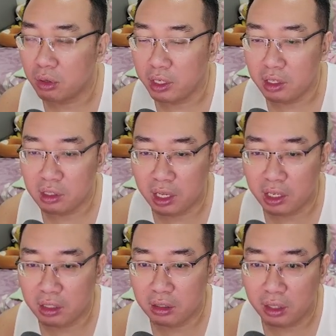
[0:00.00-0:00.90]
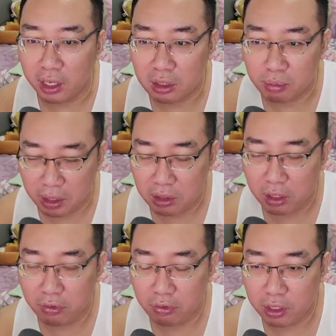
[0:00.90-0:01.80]
is getting
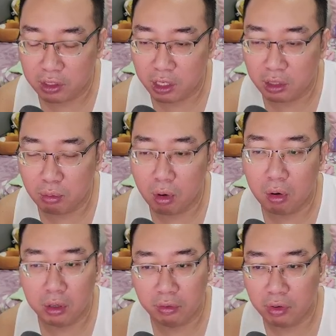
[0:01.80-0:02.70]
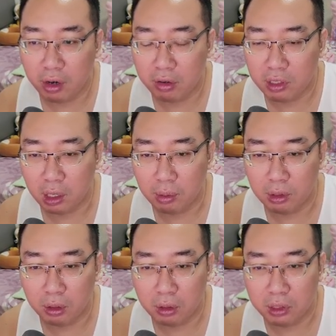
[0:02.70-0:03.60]
expensive. It is getting more than 500 Singapore
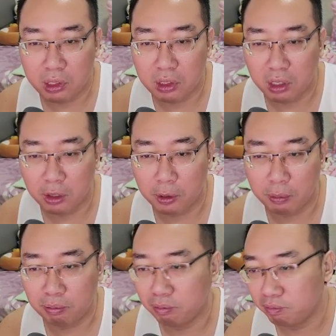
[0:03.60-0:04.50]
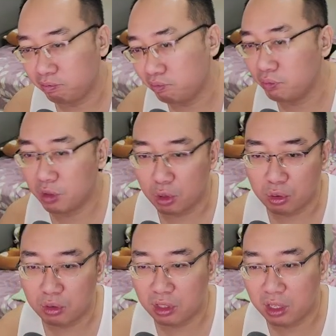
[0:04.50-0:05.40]
dollars.
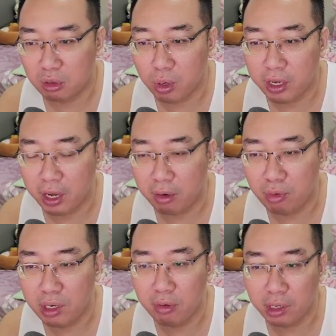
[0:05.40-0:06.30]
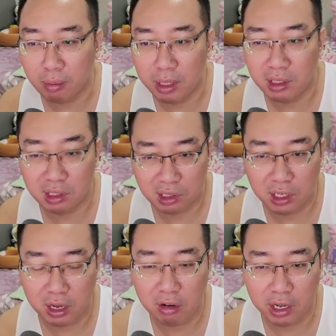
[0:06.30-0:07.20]
So that's why I really recommend the
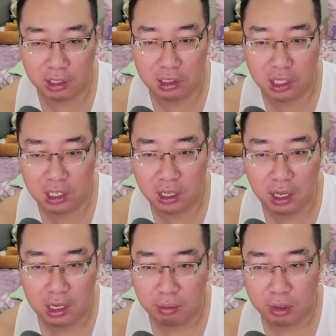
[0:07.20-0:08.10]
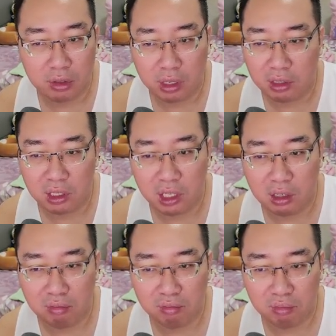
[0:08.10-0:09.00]
6800 XT, because you can
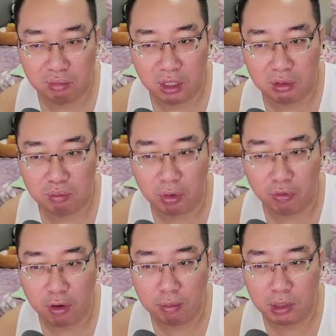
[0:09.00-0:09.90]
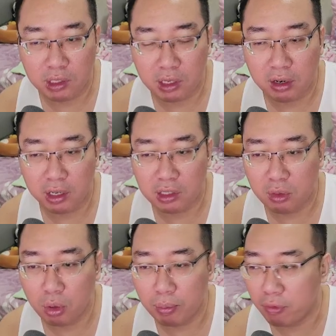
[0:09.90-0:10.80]
see it performs, 6800 XT
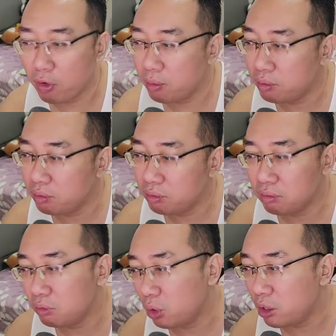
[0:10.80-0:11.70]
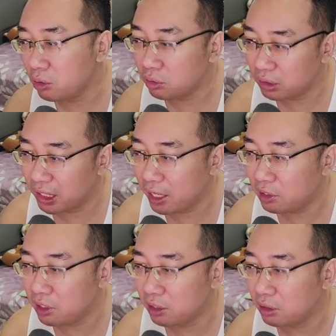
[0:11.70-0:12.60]
will perform well less
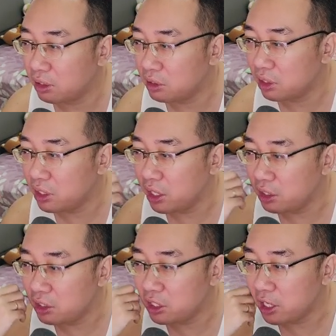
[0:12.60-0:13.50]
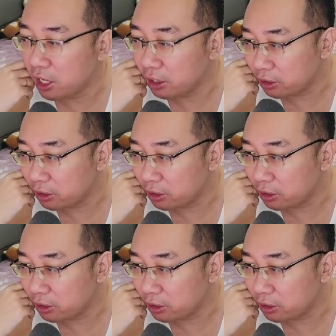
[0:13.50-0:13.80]
than the 3080 Ti.